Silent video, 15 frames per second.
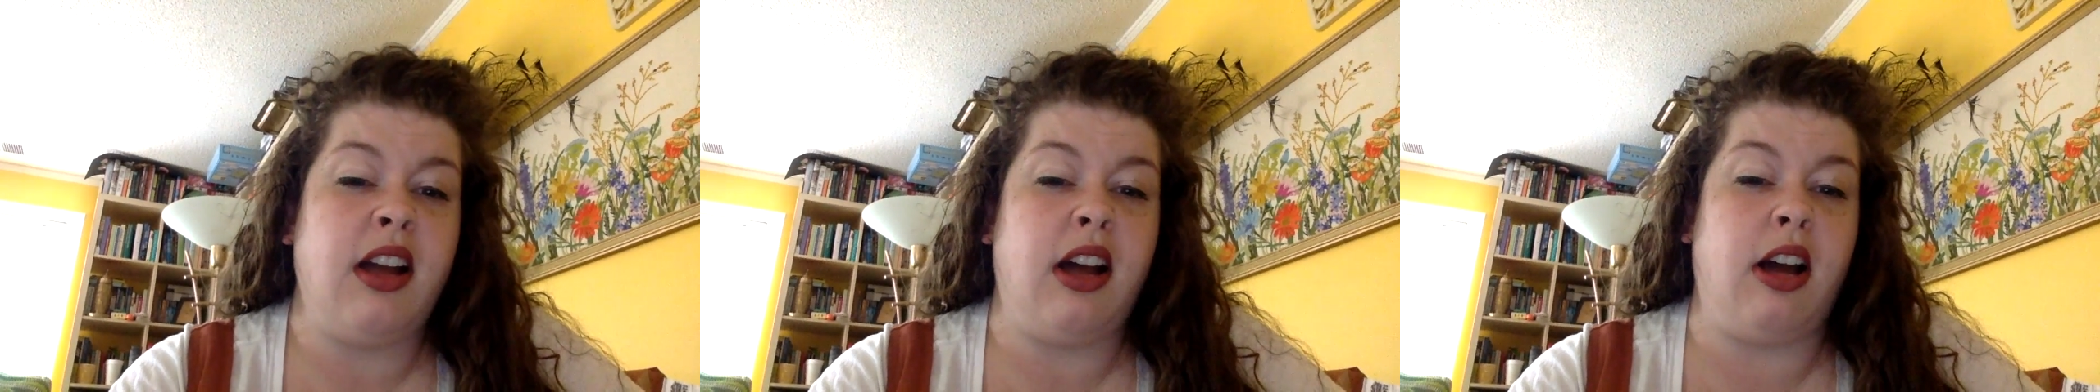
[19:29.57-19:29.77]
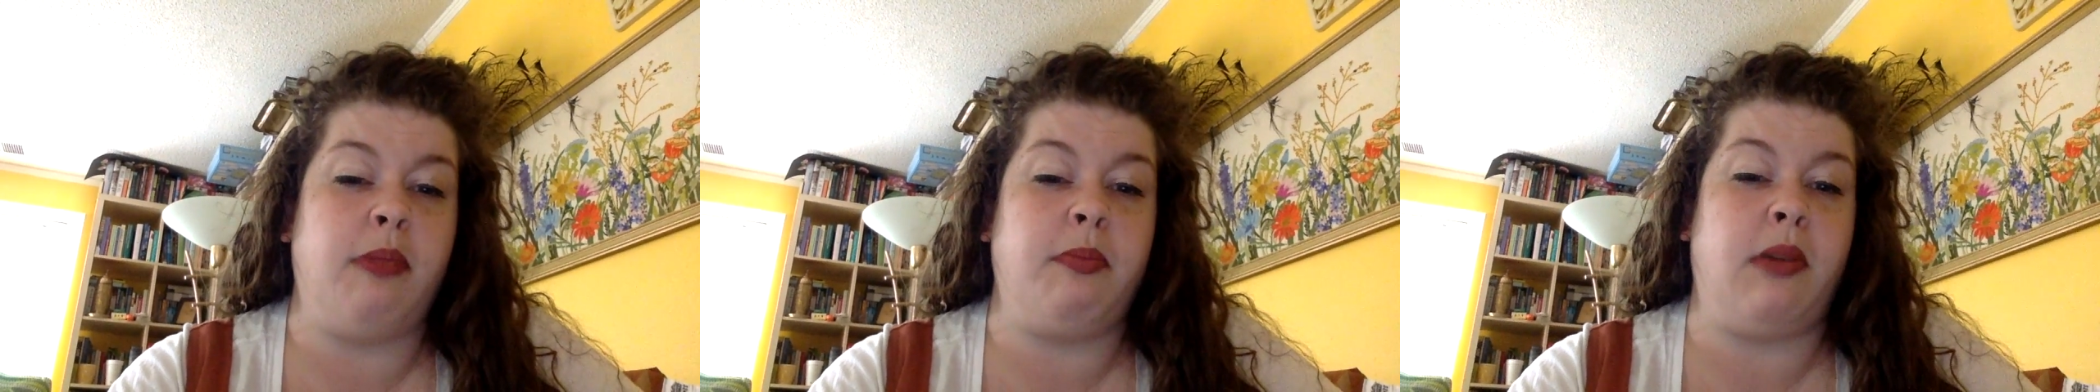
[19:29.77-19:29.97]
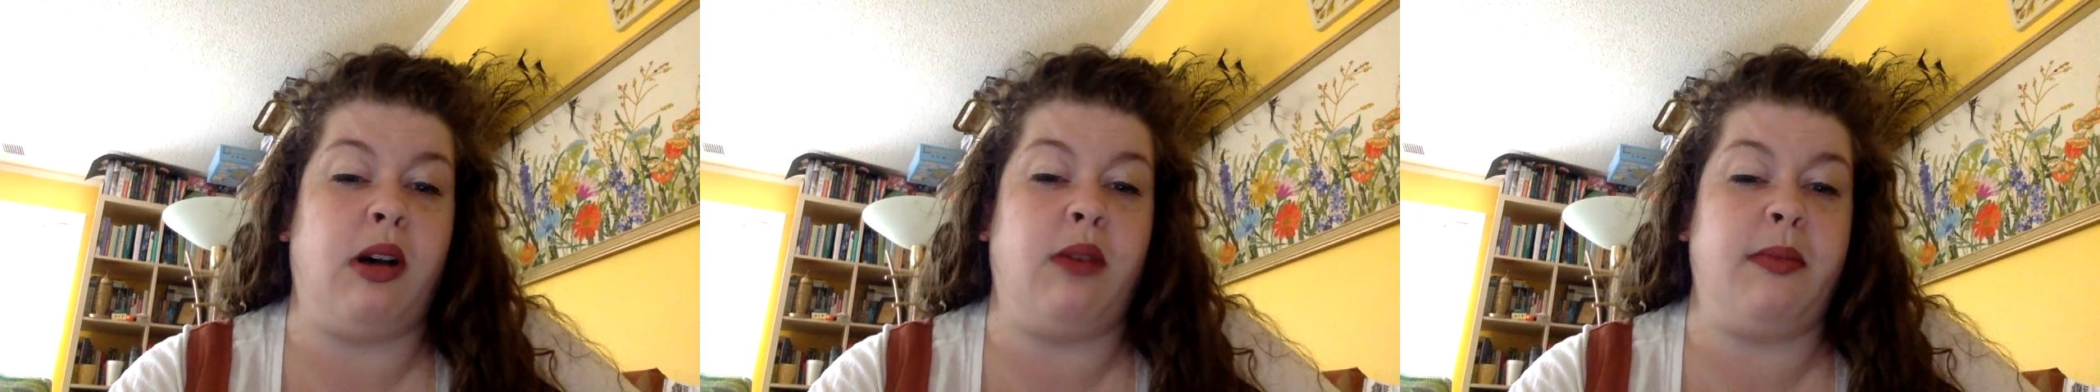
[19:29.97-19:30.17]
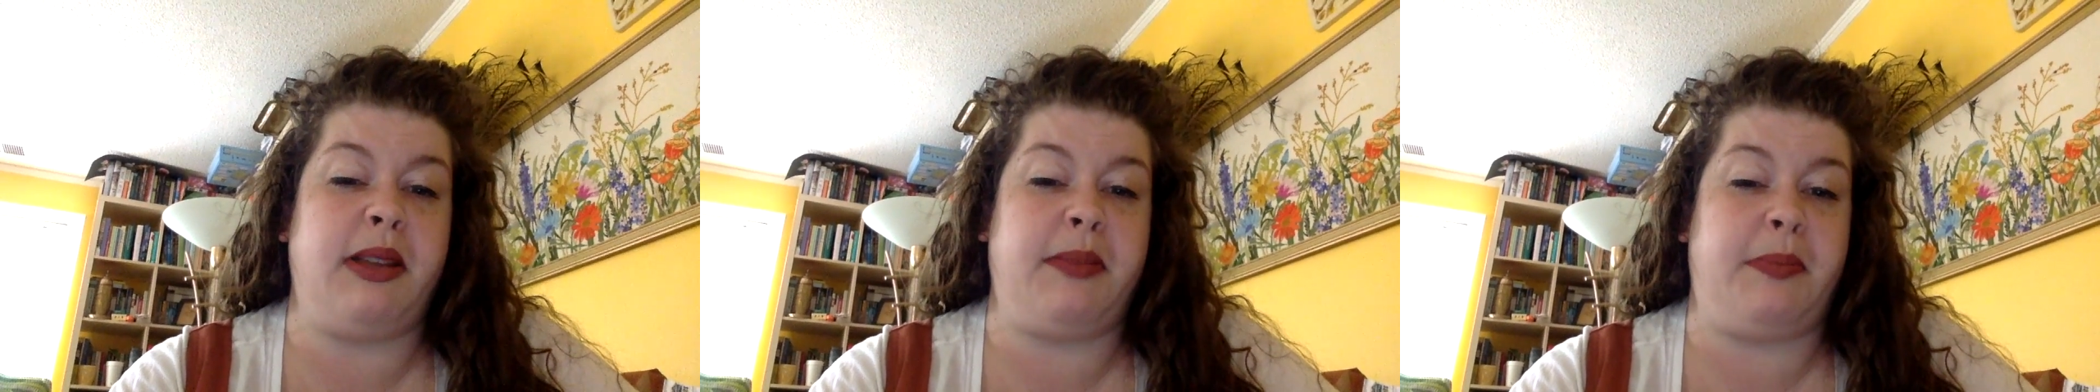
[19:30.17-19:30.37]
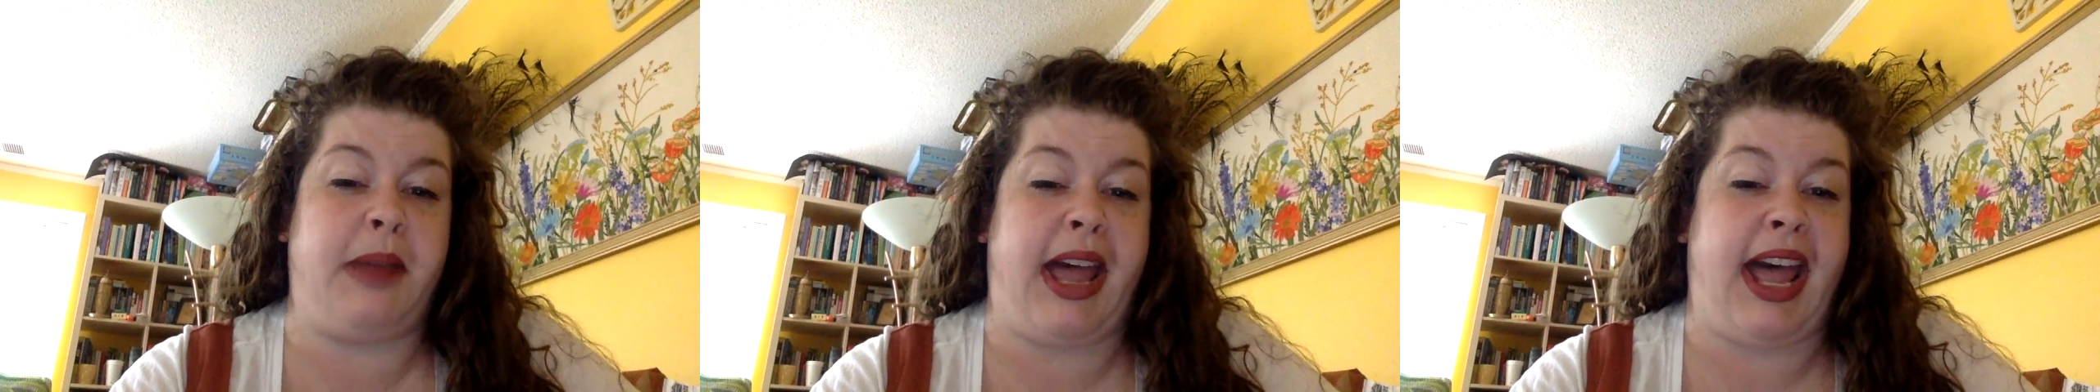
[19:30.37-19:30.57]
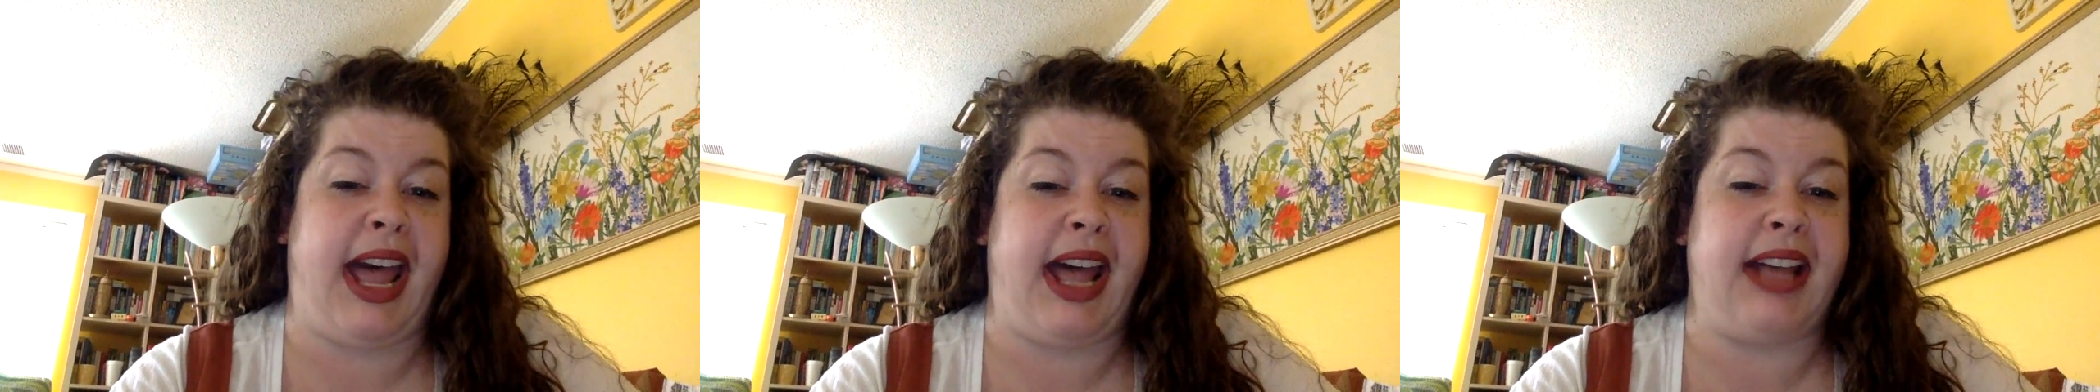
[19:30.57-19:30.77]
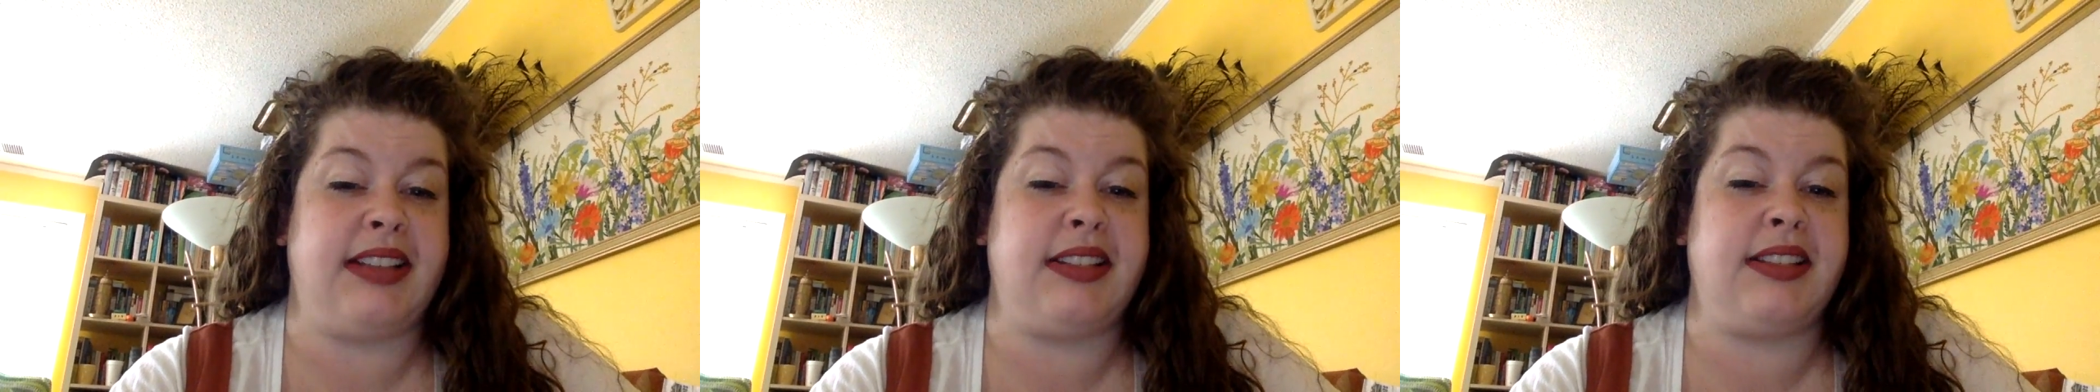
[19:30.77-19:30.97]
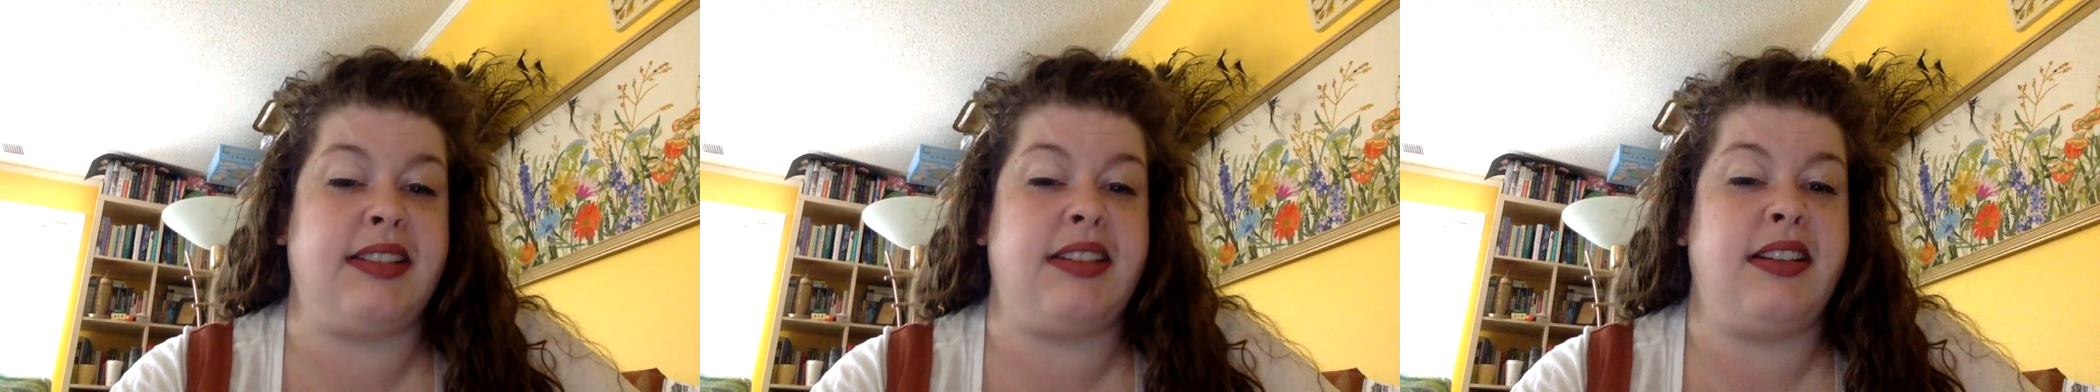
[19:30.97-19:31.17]
A moment
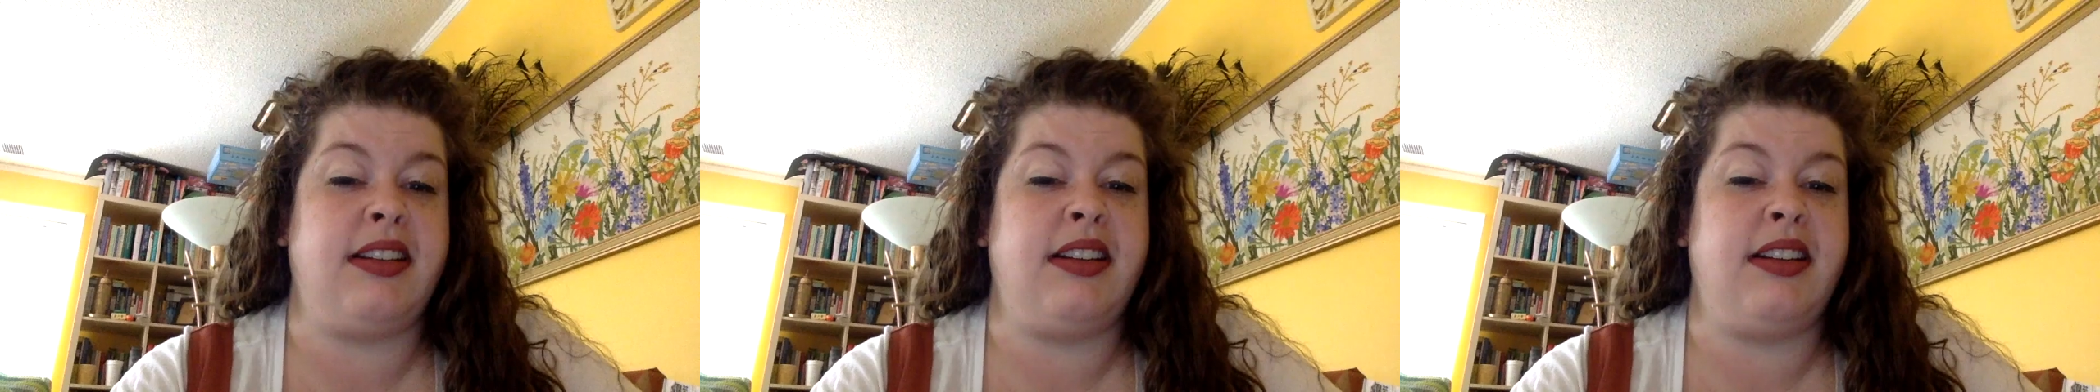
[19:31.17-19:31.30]
passed.